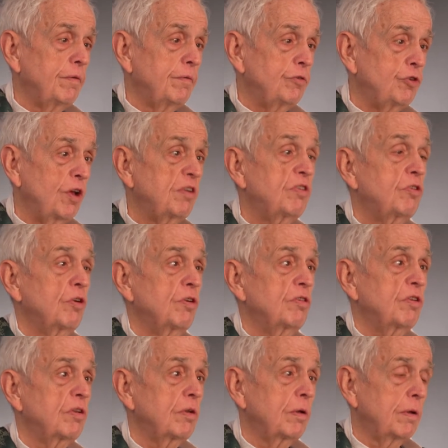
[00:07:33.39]

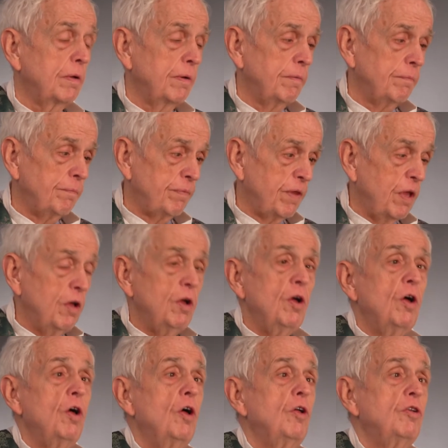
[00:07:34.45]
gestures.
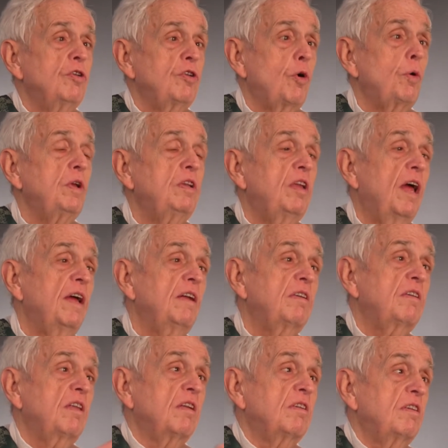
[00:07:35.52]
So he
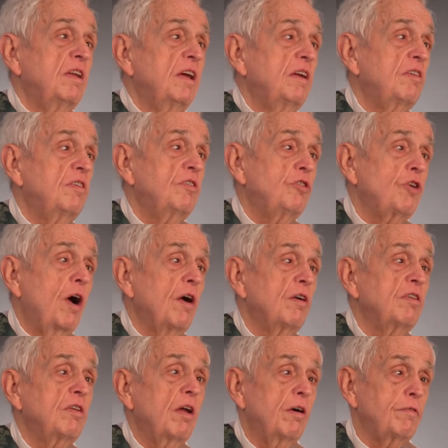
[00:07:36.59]
takes the 6
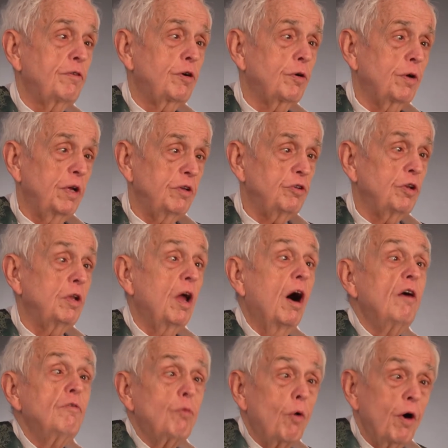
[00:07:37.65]
jars of creation,
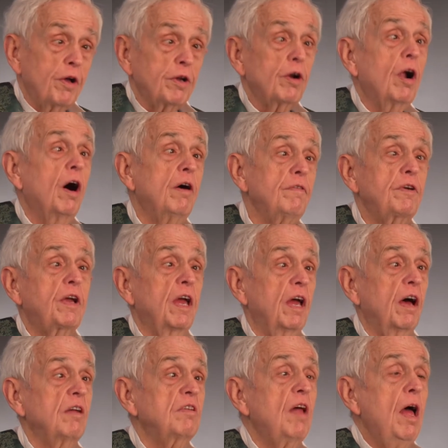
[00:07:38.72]
of water, of
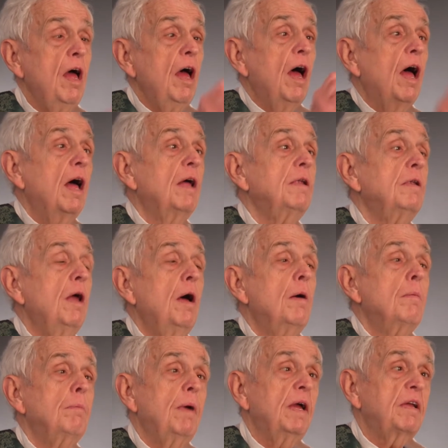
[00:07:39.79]
chaos, and
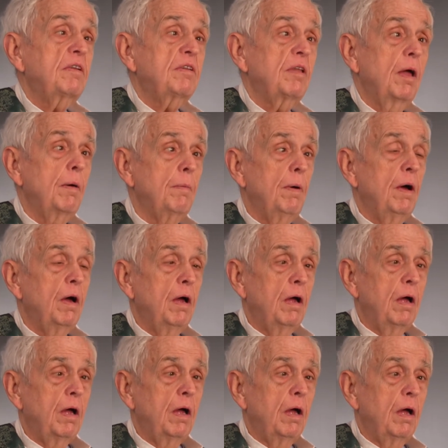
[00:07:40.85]
makes them
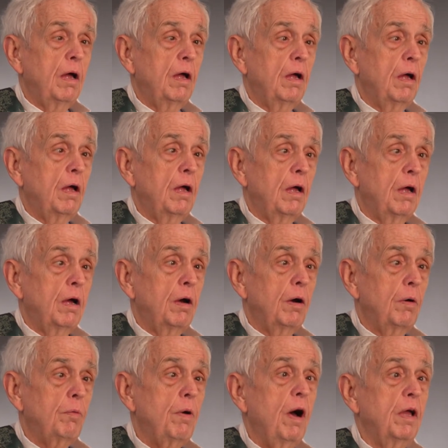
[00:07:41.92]

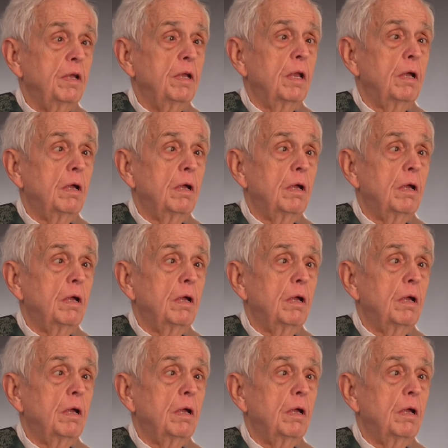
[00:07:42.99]
wine.